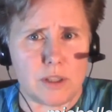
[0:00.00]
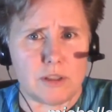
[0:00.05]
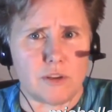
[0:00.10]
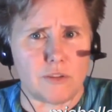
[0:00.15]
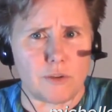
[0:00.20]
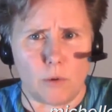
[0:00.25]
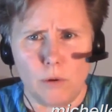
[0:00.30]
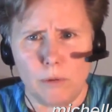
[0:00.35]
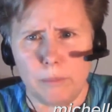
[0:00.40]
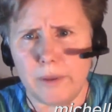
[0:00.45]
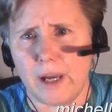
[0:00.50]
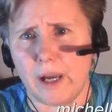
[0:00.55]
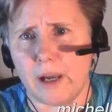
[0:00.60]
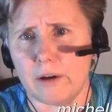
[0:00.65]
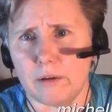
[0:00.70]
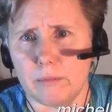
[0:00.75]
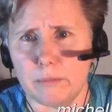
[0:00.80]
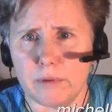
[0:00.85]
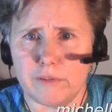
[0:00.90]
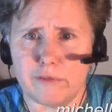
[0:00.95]
this old
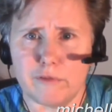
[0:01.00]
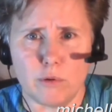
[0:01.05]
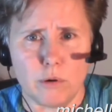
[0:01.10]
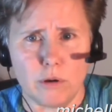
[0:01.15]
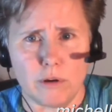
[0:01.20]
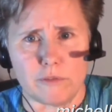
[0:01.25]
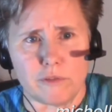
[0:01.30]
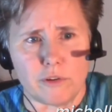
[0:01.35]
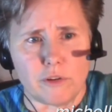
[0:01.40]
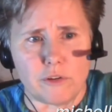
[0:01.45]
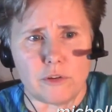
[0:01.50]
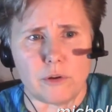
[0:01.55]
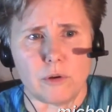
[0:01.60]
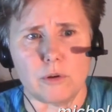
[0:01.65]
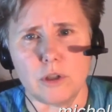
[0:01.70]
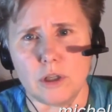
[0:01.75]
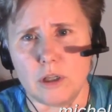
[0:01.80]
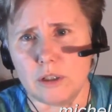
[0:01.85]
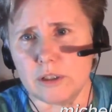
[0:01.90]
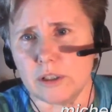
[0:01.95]
pattern before for so
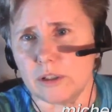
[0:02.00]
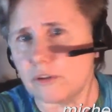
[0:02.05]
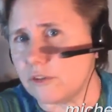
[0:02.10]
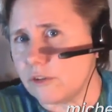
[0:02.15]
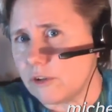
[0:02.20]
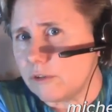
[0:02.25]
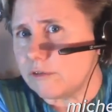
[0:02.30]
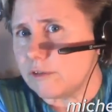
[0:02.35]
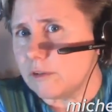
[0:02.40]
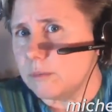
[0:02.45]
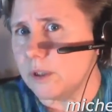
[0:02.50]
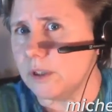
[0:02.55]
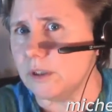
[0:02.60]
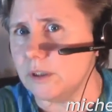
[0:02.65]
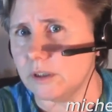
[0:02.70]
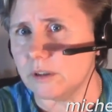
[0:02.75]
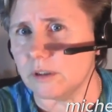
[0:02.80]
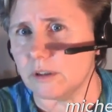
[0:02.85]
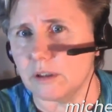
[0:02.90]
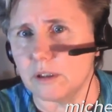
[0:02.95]
long, it's so
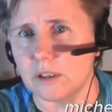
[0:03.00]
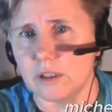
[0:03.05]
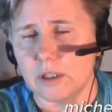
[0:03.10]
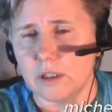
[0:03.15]
familiar.